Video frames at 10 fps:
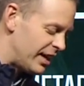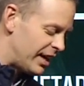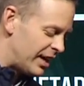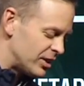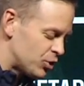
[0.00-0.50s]

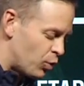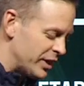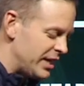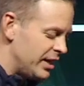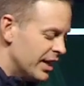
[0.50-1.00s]
Uh,
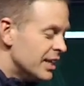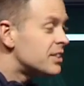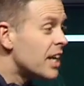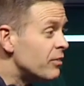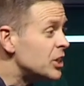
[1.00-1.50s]

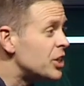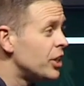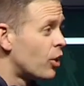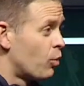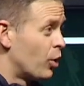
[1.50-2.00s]

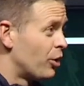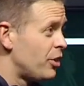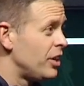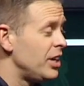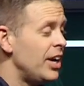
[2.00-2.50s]
2017, our word of
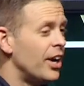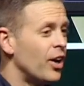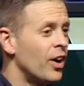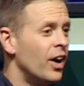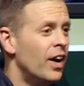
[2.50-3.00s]
the
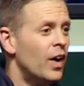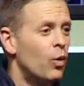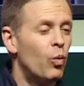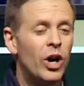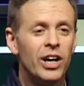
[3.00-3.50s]
year
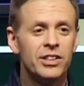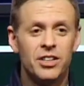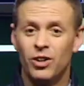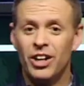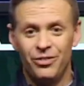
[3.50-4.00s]
was, and
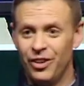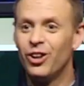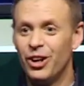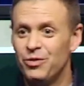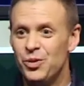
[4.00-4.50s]
a lot of, a
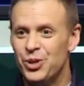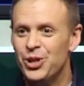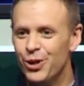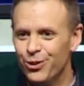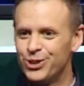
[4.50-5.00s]
lot of you are
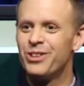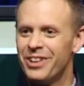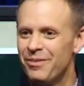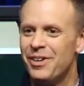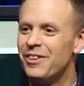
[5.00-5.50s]
new, so
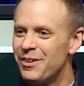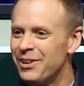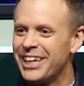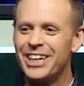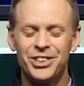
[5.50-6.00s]
let me, let me
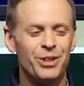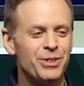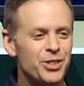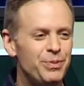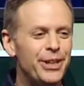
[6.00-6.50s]
catch you up to
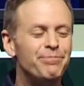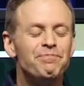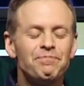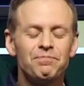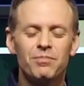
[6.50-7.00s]
speed.
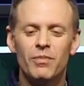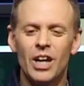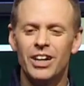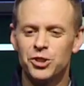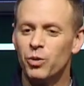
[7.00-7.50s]

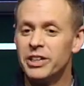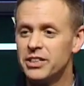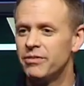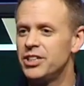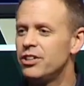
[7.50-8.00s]
Uh,
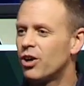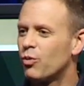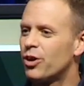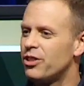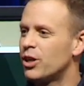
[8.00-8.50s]
2017, our
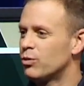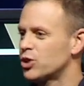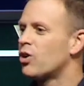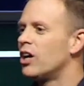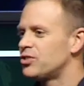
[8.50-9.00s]
word of the year was
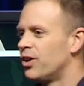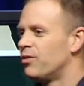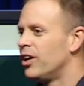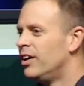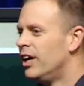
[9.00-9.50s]
crossover.
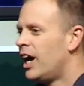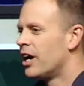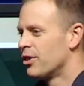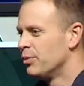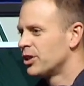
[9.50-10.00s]
Out
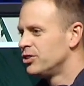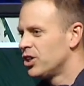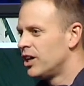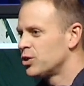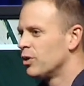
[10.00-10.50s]
of the book of
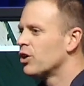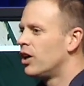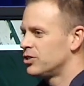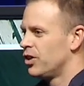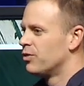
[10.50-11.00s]
Joshua,
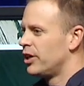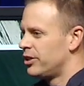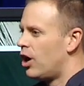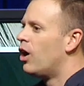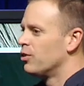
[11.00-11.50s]
crossover into
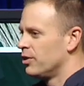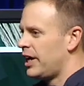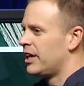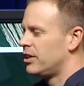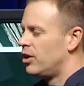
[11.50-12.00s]
all the
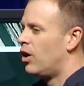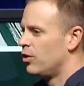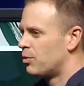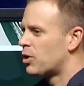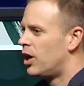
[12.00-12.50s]
land and all
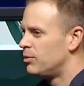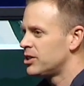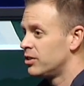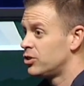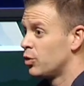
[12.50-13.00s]
the
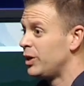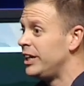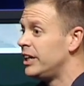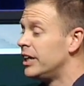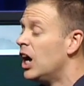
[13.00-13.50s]
promises. So we
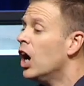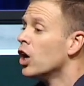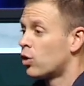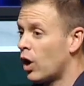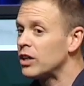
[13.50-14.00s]
needed
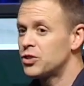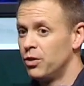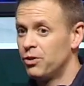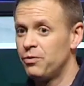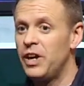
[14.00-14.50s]

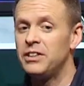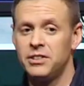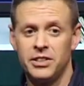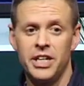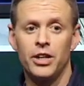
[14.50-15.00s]
crossover faith
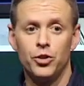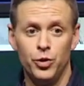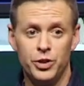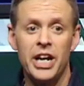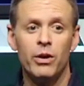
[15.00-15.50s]
to take new
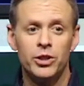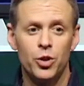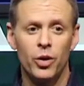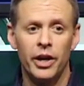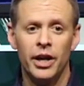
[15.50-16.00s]

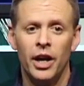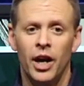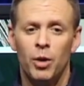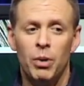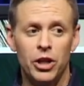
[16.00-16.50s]
territory
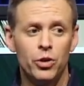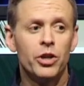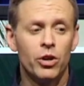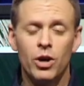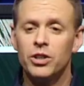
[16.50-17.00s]
but you
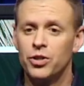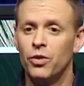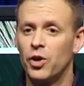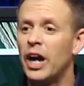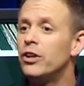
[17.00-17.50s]
can cross
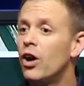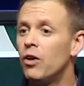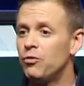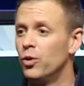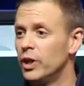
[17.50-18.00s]
over and
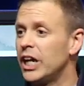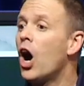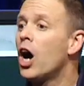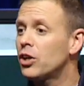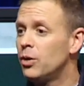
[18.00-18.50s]
not fully
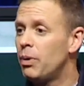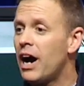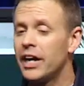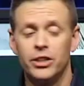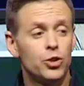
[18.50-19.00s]
occupy.
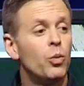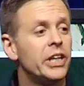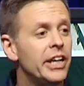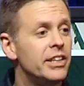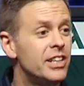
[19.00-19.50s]
In
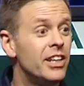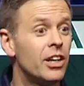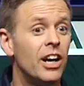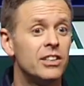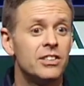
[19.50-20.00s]
2018,
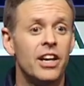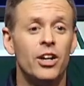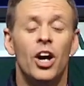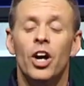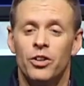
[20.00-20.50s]
God said
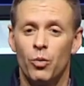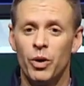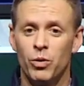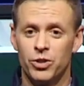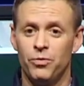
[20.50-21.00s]
that we
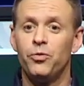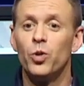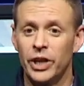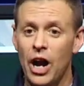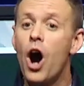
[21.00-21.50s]
were to
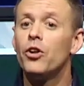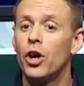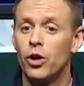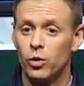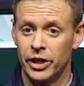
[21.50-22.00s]
fully,
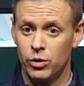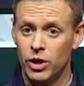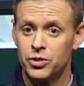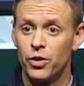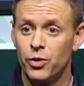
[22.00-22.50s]
not only
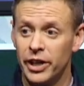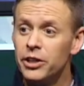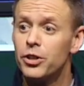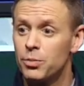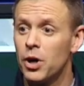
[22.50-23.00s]
cross over into
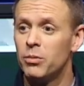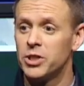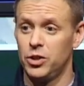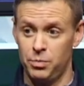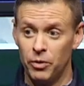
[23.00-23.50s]
the
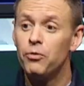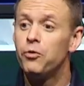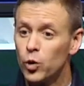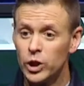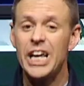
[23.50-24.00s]
promises, but
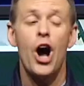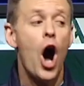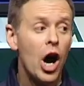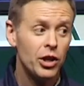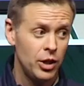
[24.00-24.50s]
fully
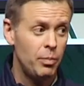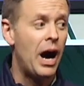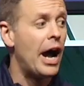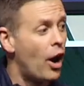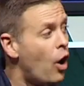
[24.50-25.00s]

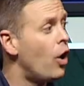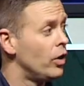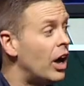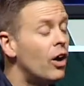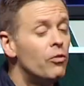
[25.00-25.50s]
occupy all
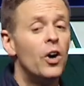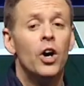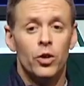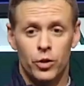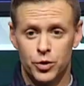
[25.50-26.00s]
of
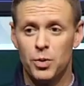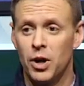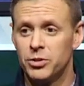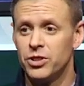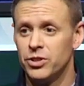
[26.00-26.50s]
those
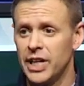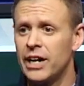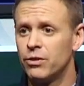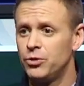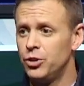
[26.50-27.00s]
promises out
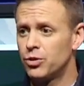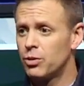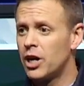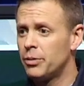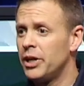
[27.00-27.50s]
of
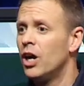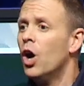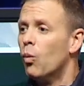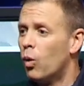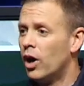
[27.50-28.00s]
Deuteronomy
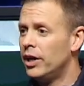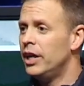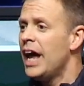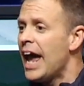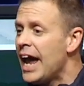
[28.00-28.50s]
1
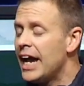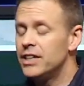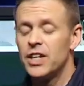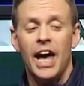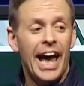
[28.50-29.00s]

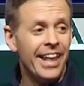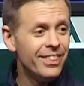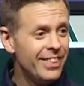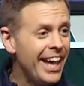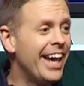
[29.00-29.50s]
8. And
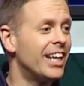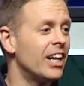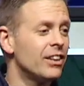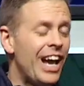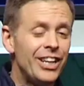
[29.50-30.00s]
then
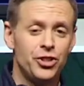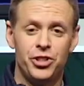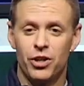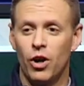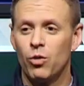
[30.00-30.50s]
last
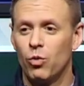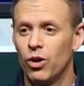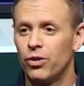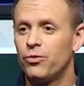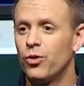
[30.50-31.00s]
year, our
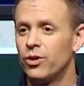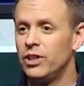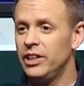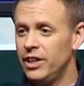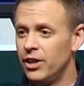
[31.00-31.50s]
word for the
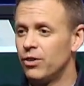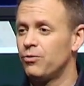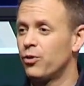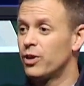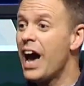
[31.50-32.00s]
year
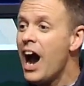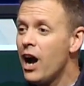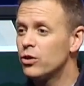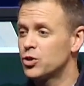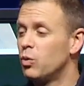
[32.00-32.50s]
for the house